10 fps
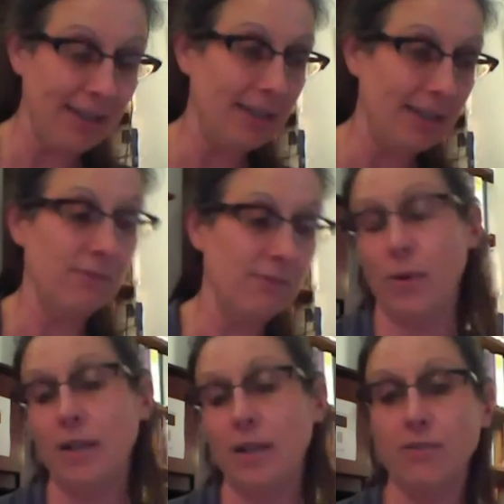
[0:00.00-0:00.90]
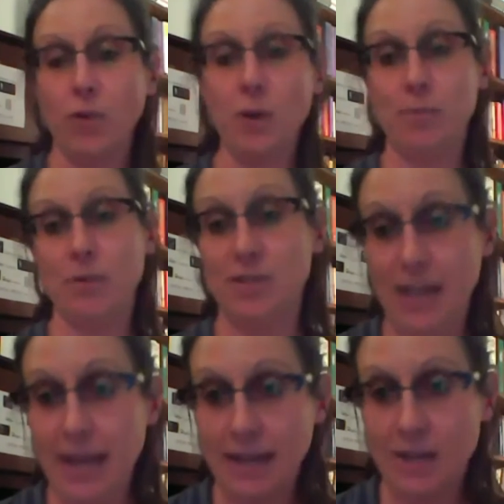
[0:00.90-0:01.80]
in 20 to
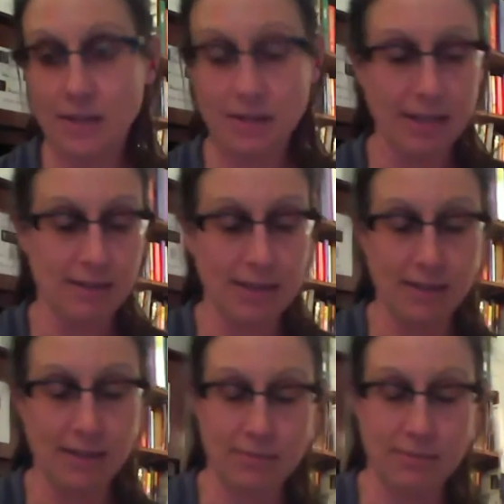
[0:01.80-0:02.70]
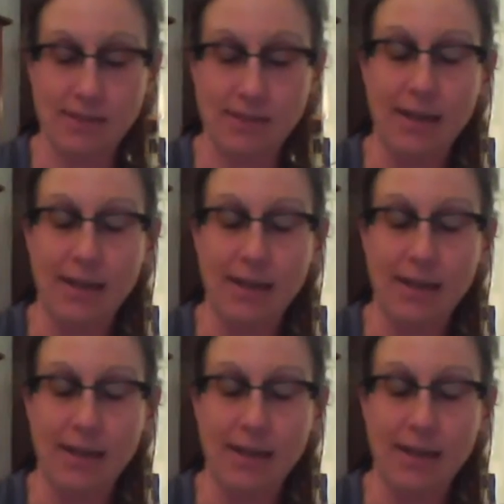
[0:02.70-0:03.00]
40%. They cite,